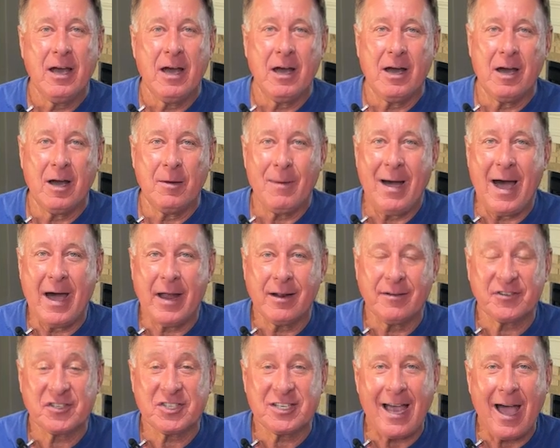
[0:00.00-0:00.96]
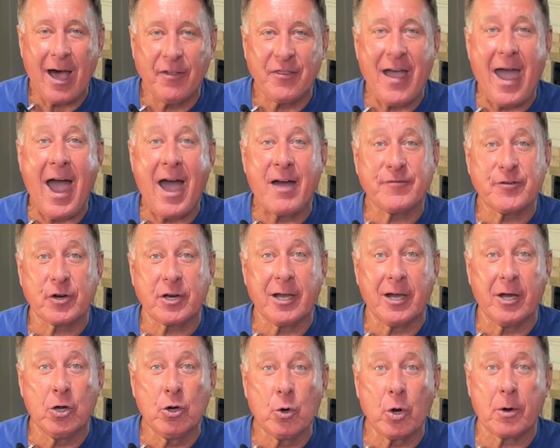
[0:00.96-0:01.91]
out of South
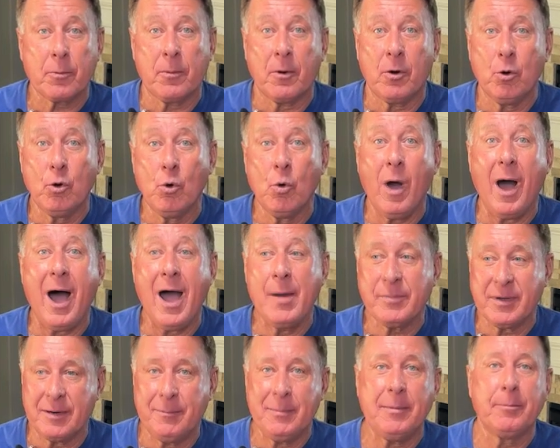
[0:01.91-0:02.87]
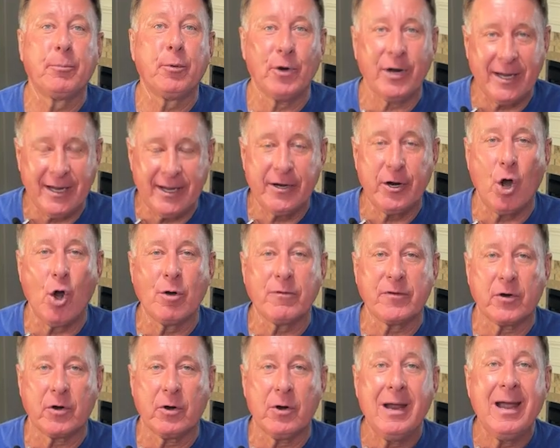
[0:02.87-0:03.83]
Africa who I'm going to be bringing
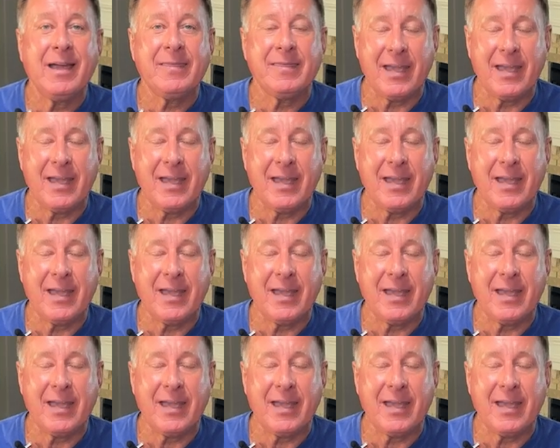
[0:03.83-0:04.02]
over.